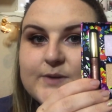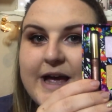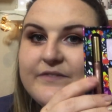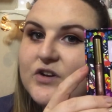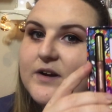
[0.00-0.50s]
So I
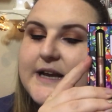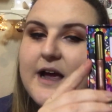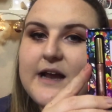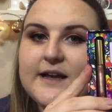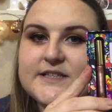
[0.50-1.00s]
haven't got any
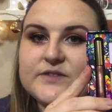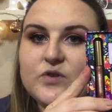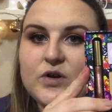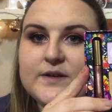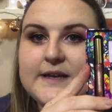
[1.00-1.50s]

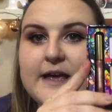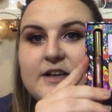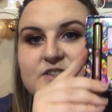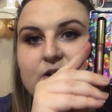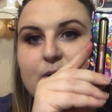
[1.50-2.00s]
highlighter on,
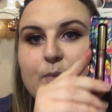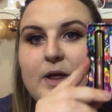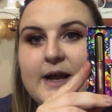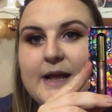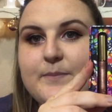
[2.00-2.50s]
so I'm going to
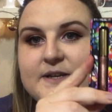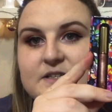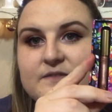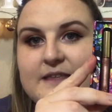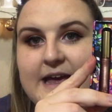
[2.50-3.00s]
apply a
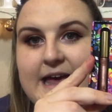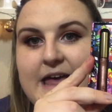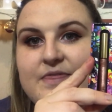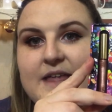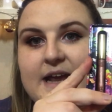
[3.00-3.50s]
bit of that,
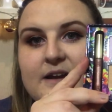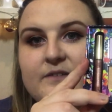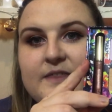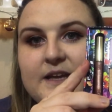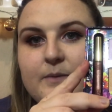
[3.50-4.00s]
and then
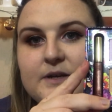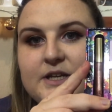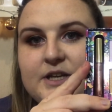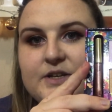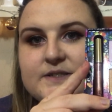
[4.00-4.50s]
I think I'm going
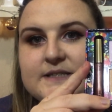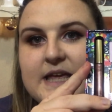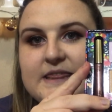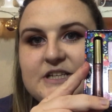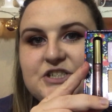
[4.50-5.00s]
to use
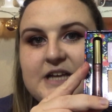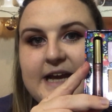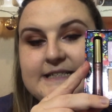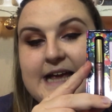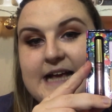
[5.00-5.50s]
this
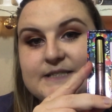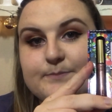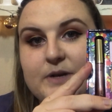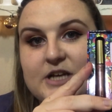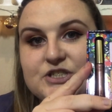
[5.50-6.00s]
shade as
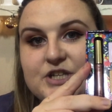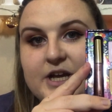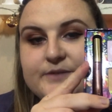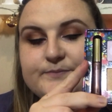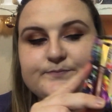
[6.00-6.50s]

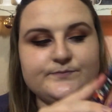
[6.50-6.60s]
blusher.